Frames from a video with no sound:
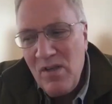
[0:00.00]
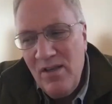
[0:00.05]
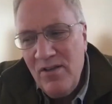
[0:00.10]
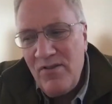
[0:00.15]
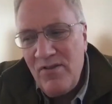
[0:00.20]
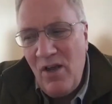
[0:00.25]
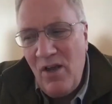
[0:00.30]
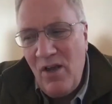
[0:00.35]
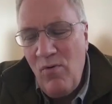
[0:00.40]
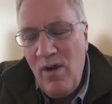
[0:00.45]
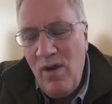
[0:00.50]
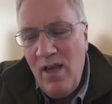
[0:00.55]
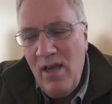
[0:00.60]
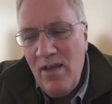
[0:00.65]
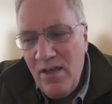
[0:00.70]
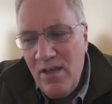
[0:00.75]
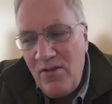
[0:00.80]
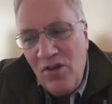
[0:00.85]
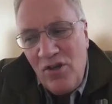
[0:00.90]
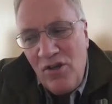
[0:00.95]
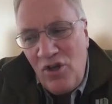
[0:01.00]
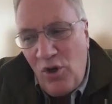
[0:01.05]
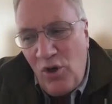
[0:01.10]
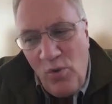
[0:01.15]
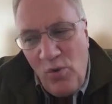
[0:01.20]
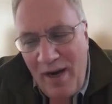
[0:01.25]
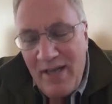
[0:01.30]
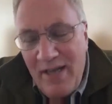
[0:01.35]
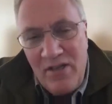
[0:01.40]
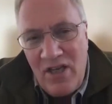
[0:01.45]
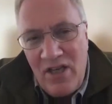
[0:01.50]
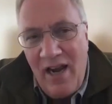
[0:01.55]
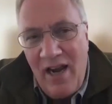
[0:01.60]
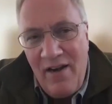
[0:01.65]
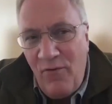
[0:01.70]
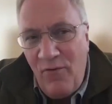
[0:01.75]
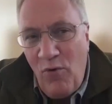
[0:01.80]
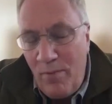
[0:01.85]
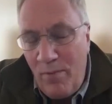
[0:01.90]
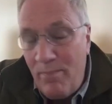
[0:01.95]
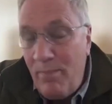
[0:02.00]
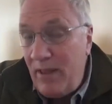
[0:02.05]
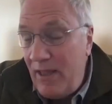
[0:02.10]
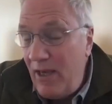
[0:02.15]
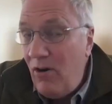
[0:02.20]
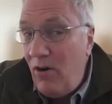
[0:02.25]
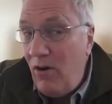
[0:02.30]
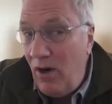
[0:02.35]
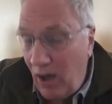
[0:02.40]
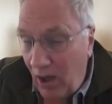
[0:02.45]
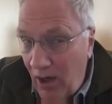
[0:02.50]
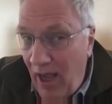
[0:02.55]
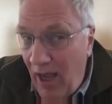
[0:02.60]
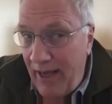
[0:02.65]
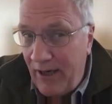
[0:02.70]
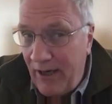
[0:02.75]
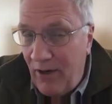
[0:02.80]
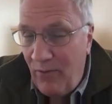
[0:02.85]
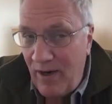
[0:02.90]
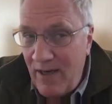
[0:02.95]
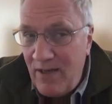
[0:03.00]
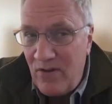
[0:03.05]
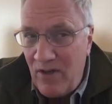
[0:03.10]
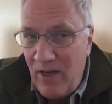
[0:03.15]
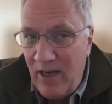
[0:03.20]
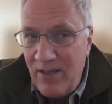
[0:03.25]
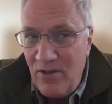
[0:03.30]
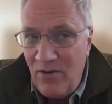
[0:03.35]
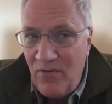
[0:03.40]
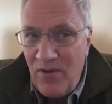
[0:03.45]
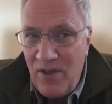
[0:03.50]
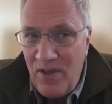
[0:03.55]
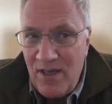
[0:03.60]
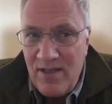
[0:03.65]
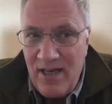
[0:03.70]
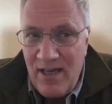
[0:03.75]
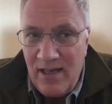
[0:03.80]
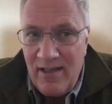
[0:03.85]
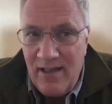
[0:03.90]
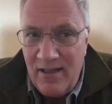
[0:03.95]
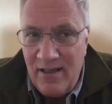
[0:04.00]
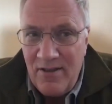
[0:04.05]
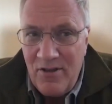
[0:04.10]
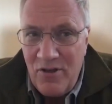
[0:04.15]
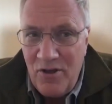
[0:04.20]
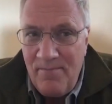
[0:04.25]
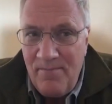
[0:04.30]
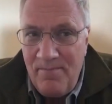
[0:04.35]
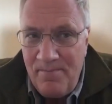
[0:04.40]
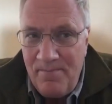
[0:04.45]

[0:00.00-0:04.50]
So this is a great site for it, but there are a lot of great sites for this technology.